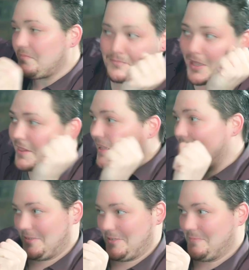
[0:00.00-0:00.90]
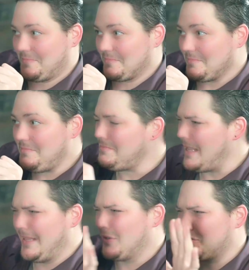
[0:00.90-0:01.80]
Nothing else. And
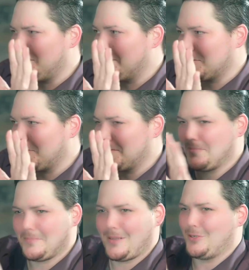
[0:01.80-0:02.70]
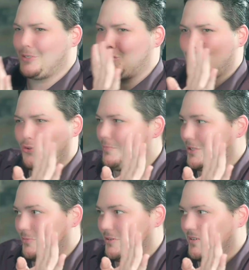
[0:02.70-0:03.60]
there's so much more. There is so
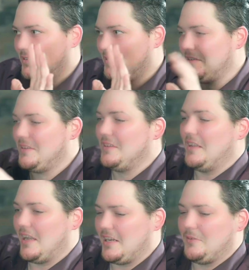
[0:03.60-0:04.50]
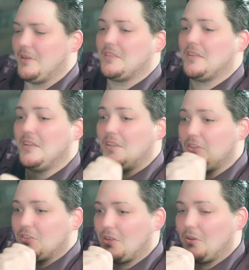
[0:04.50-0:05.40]
much more. Anyways,
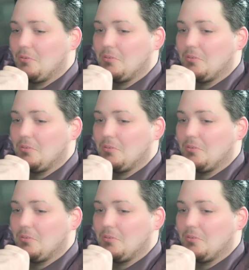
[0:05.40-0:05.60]
so